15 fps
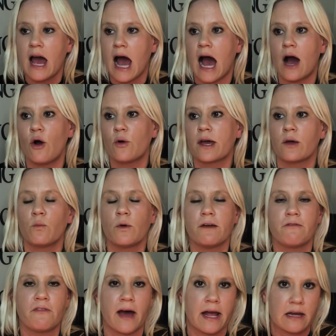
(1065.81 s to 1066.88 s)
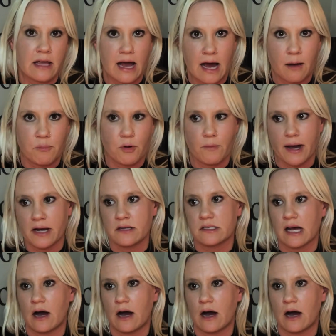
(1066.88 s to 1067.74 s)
How can we find compromise?